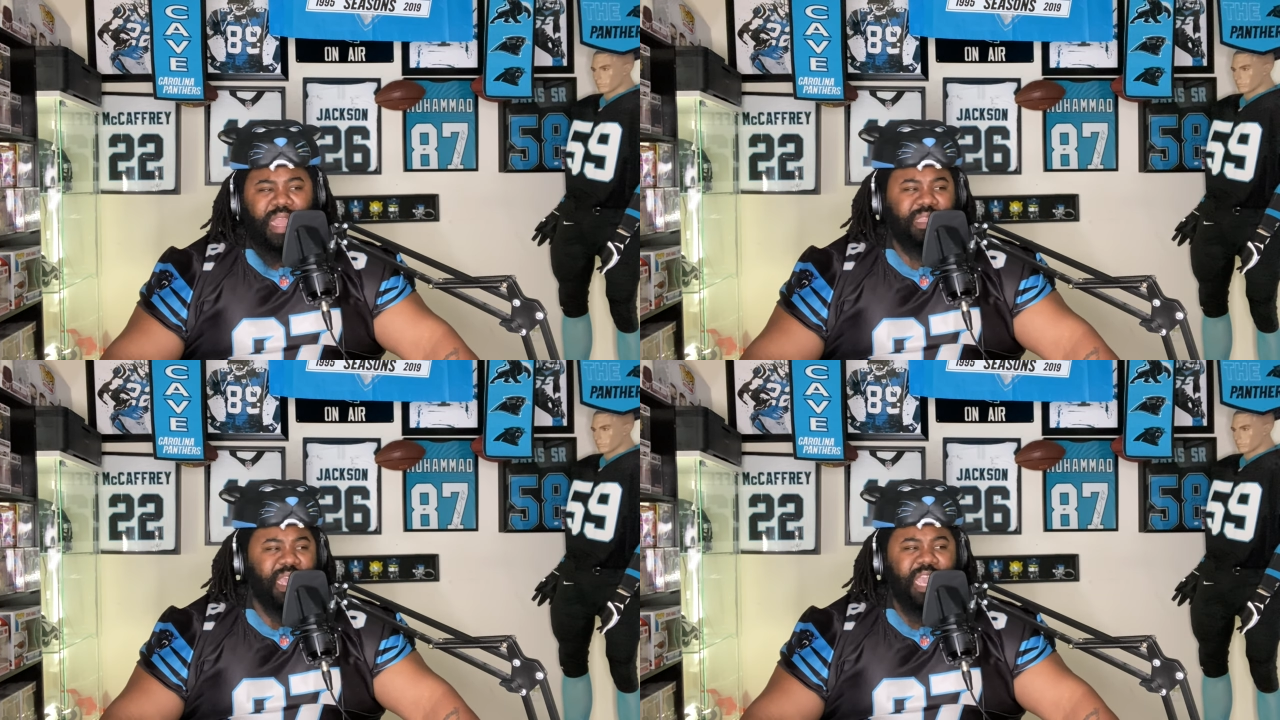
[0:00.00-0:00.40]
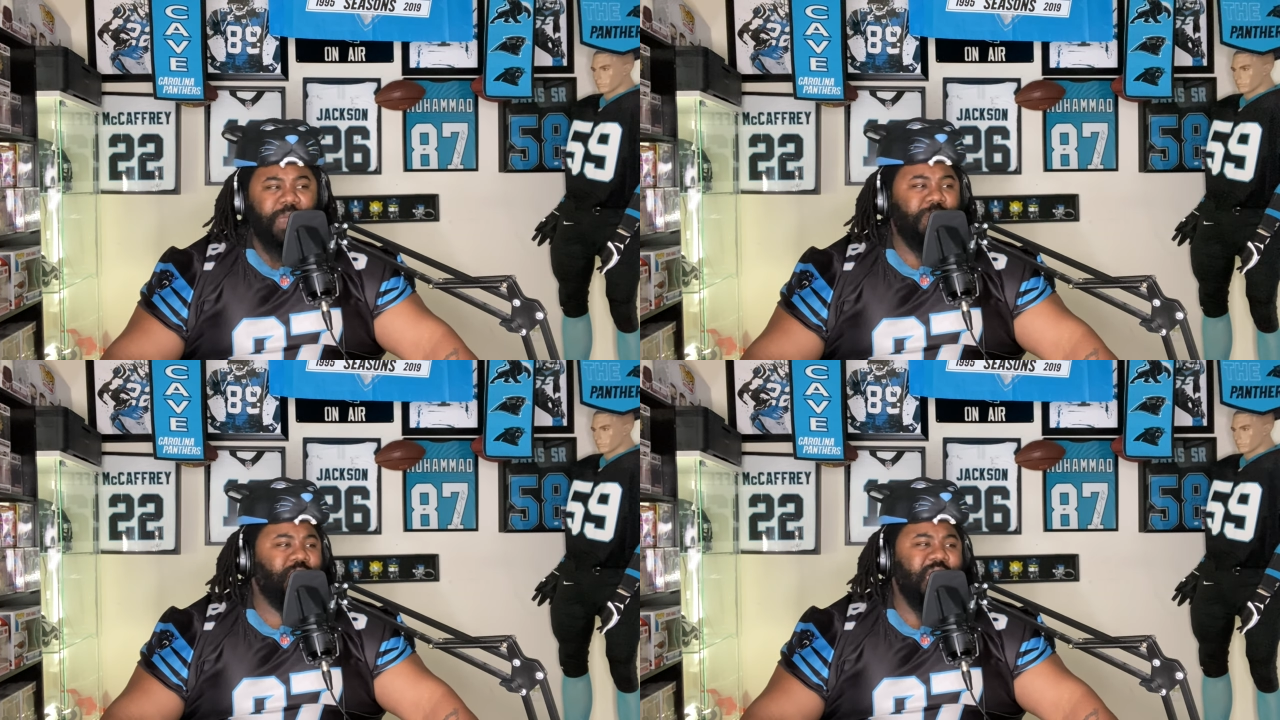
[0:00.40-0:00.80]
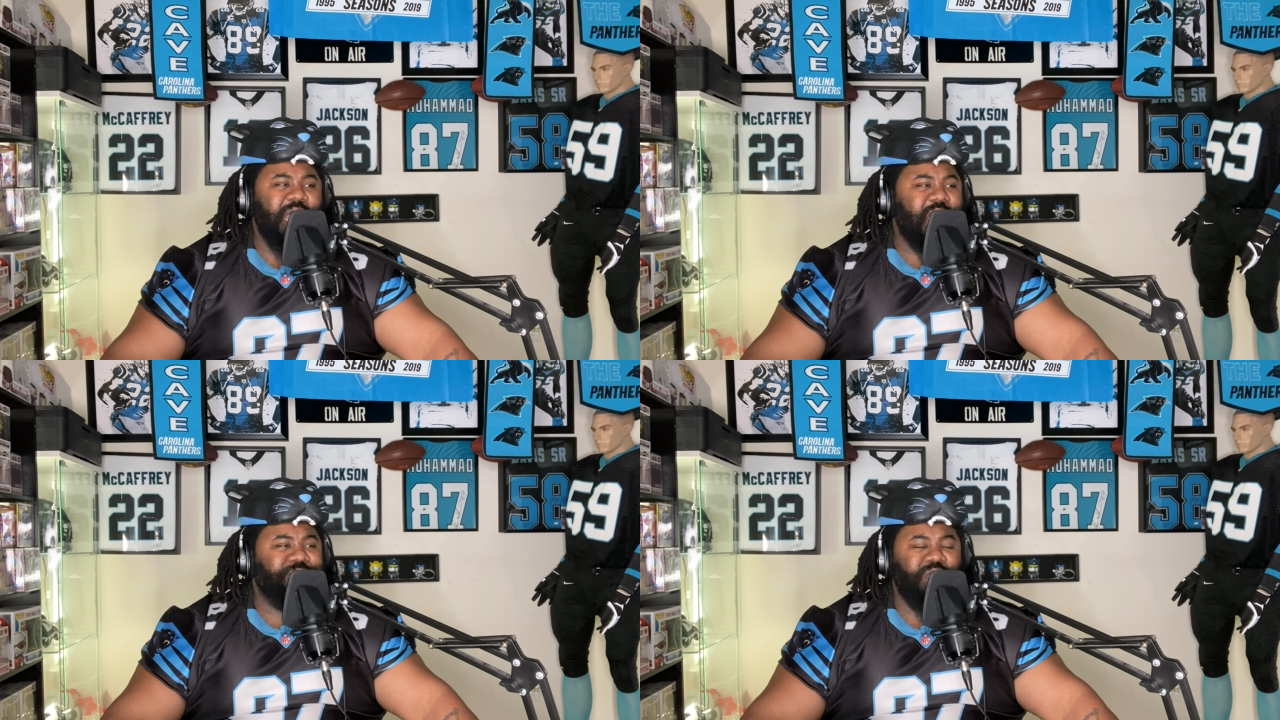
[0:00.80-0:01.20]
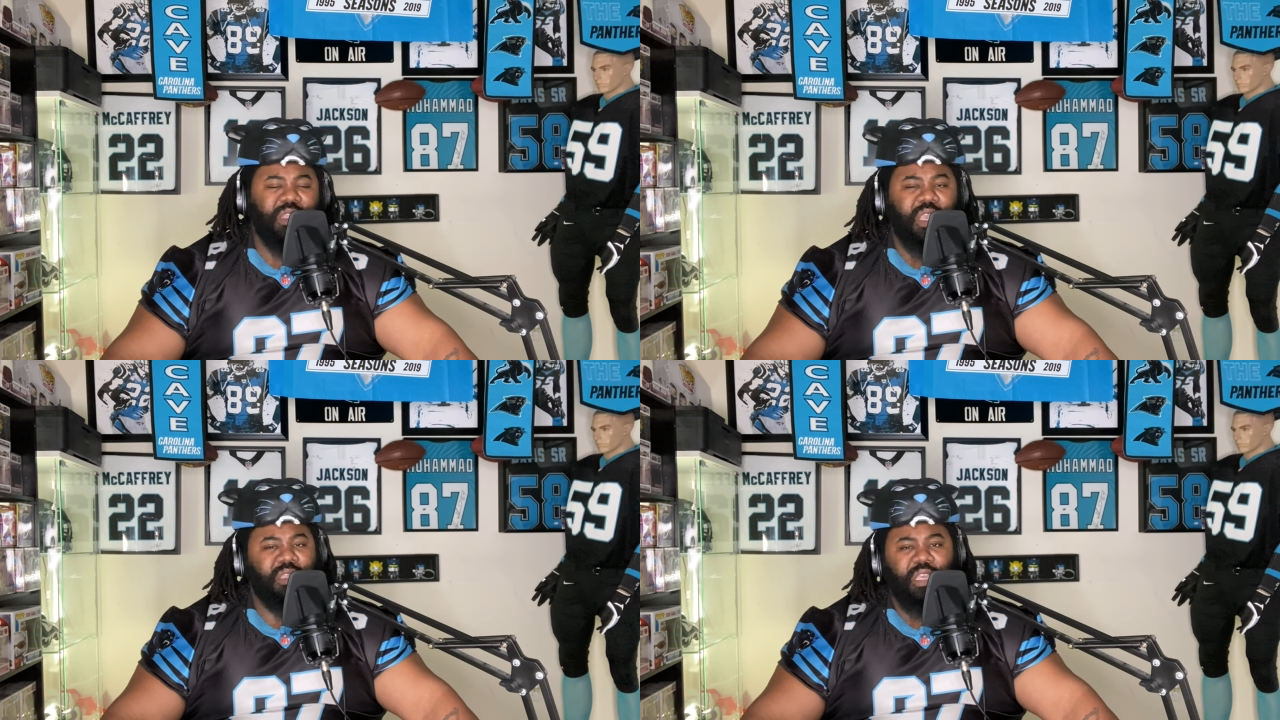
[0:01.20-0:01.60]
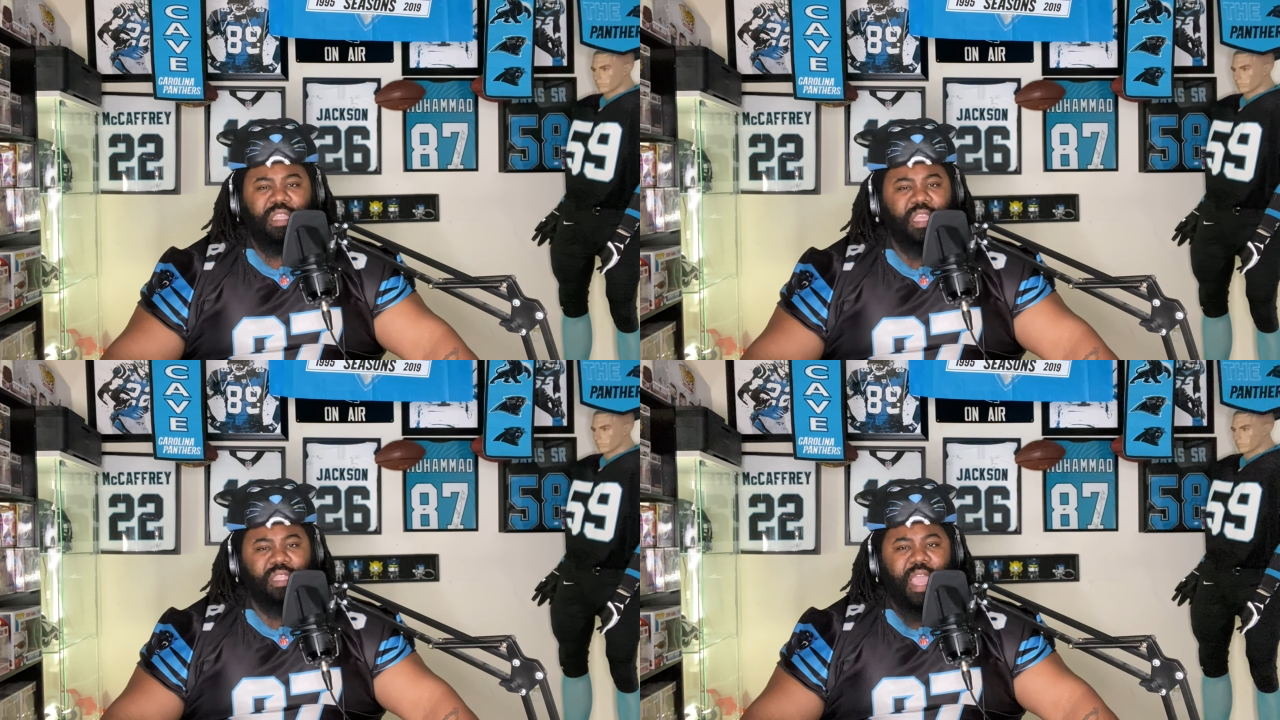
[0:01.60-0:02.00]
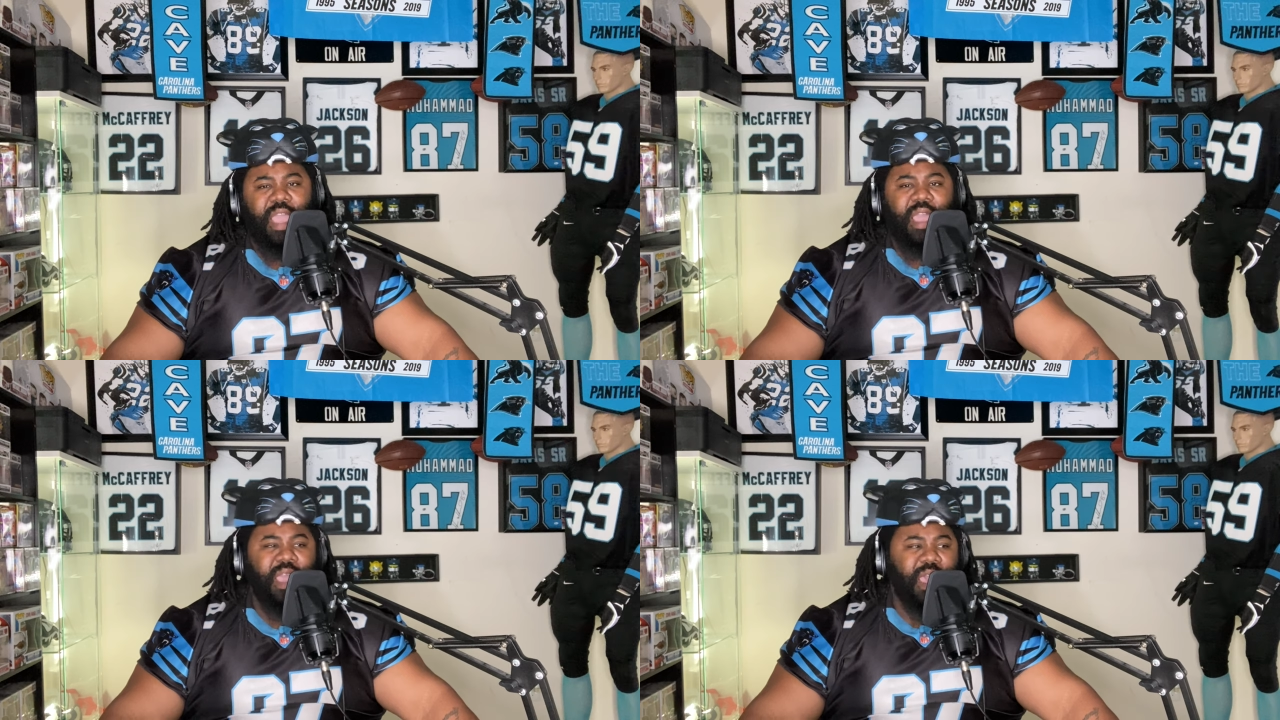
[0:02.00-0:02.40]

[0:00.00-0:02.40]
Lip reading: Let's say he came out here and had like 15, 16 sacks.